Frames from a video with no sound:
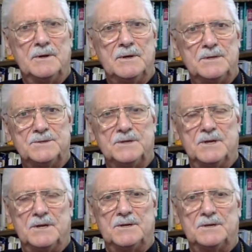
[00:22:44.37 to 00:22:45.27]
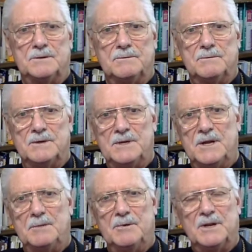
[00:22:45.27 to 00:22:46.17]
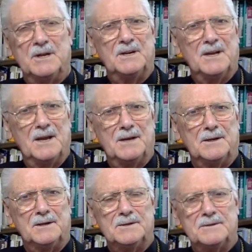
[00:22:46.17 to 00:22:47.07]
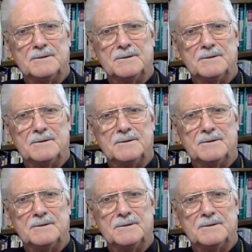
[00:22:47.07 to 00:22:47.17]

is akin to enabling an addict.